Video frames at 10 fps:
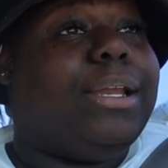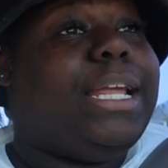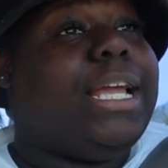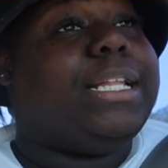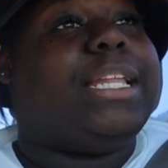
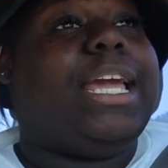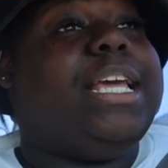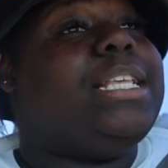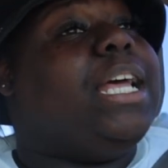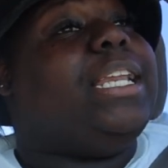These
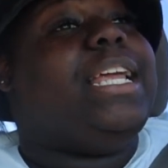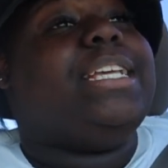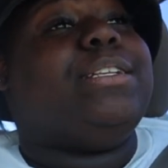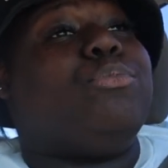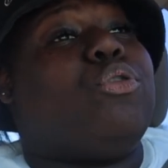these
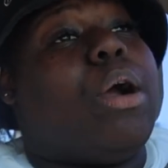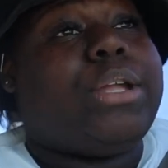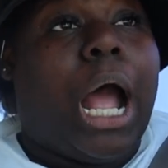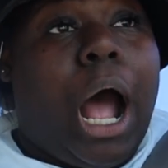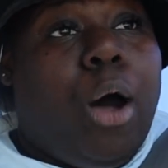these them grow
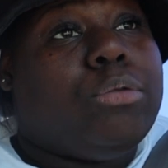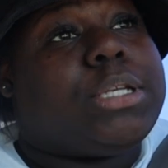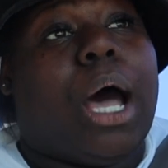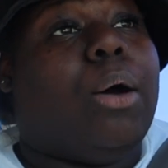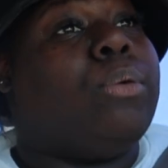your own
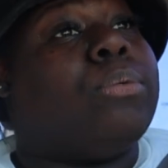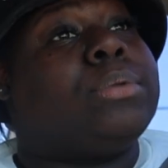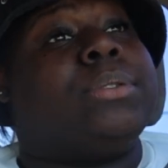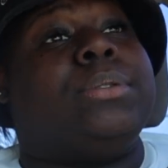toes,